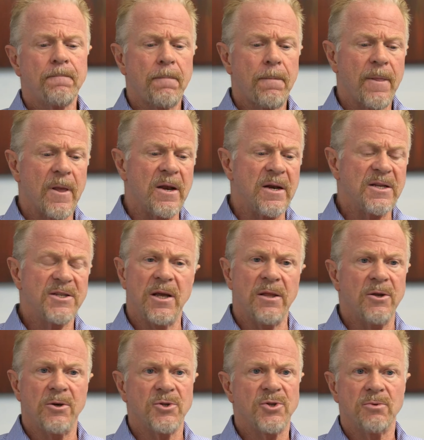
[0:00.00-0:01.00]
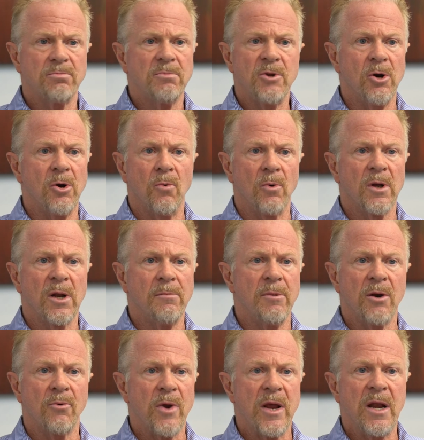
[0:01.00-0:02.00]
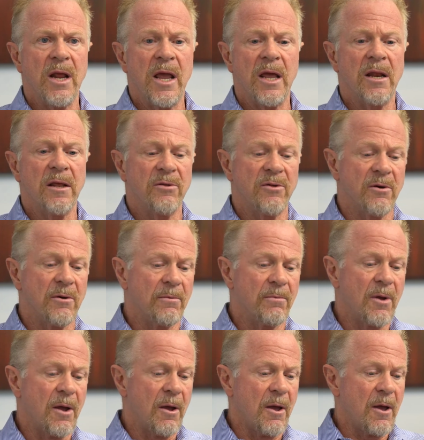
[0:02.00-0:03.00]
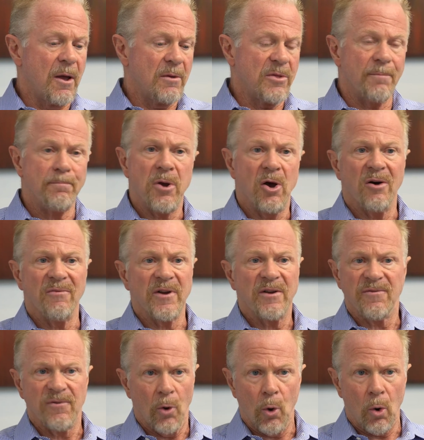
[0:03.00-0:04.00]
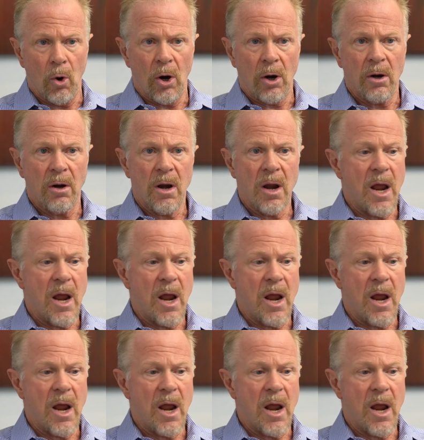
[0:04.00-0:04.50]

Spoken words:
And he said, we're going to be irradiating the pelvic floor,